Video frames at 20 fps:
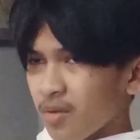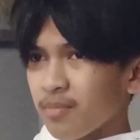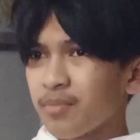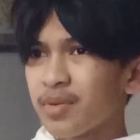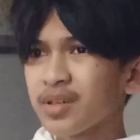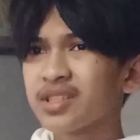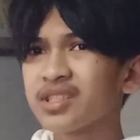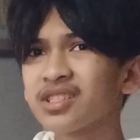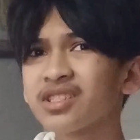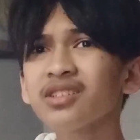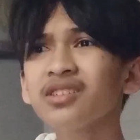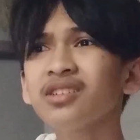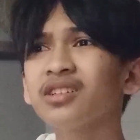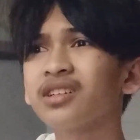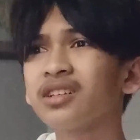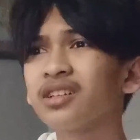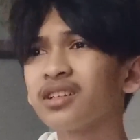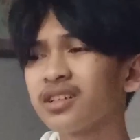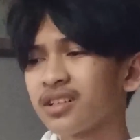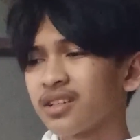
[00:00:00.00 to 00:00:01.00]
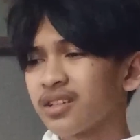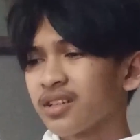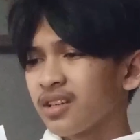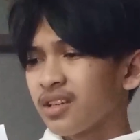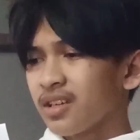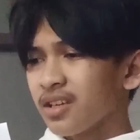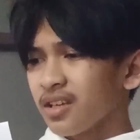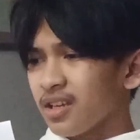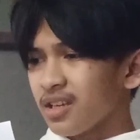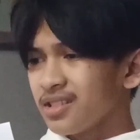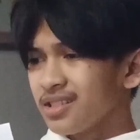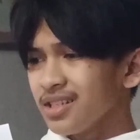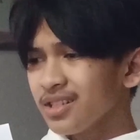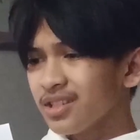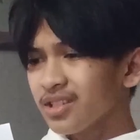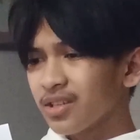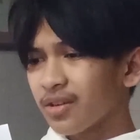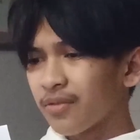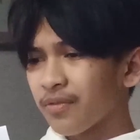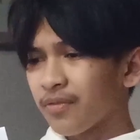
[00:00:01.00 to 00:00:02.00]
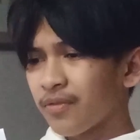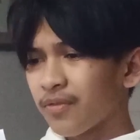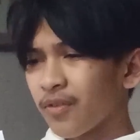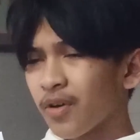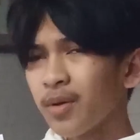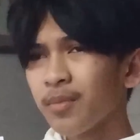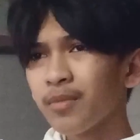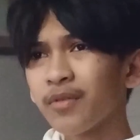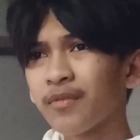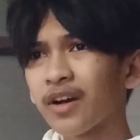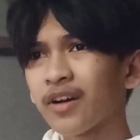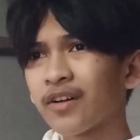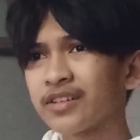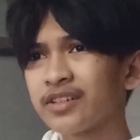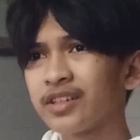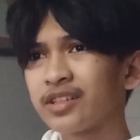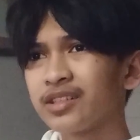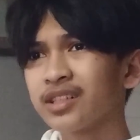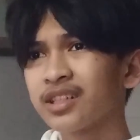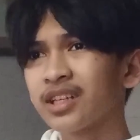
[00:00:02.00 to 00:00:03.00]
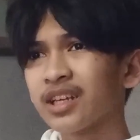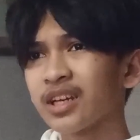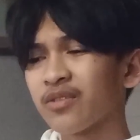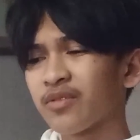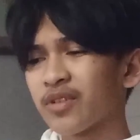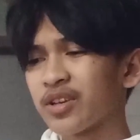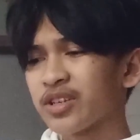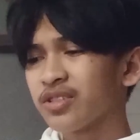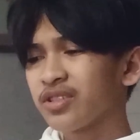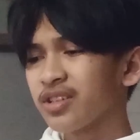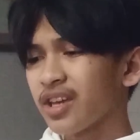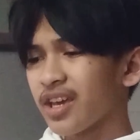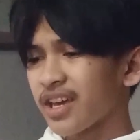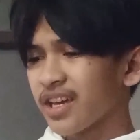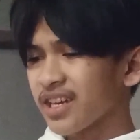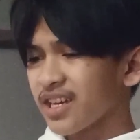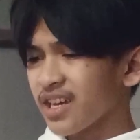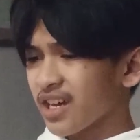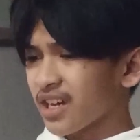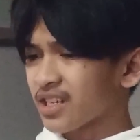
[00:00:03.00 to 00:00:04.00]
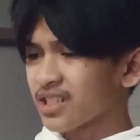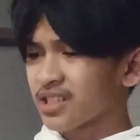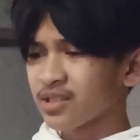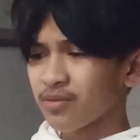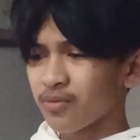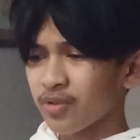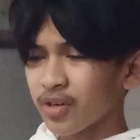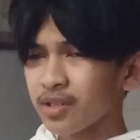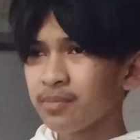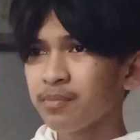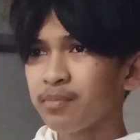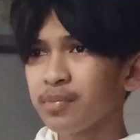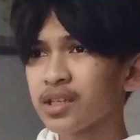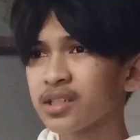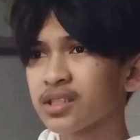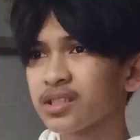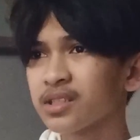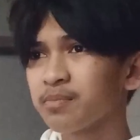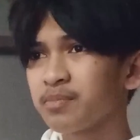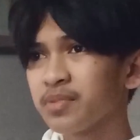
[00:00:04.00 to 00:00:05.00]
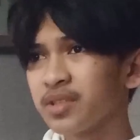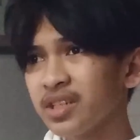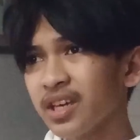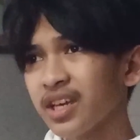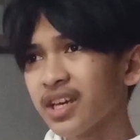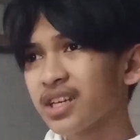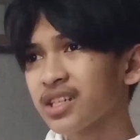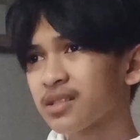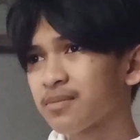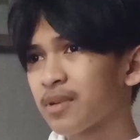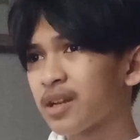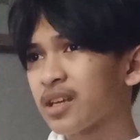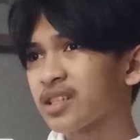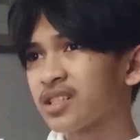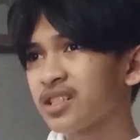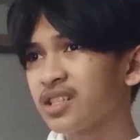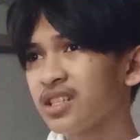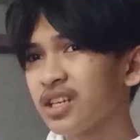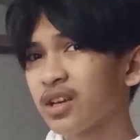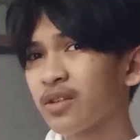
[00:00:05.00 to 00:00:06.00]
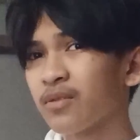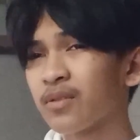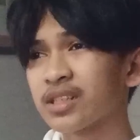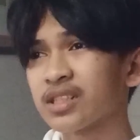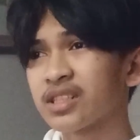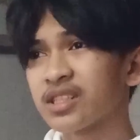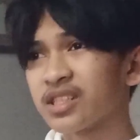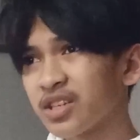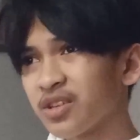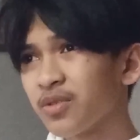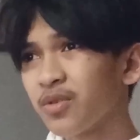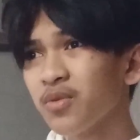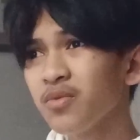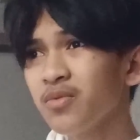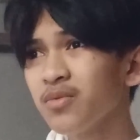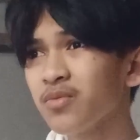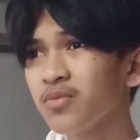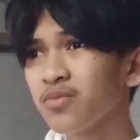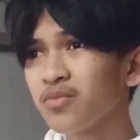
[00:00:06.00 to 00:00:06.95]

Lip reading: But sir, isn't the form of a quadratic equation 8x squared plus bx plus c equals 0?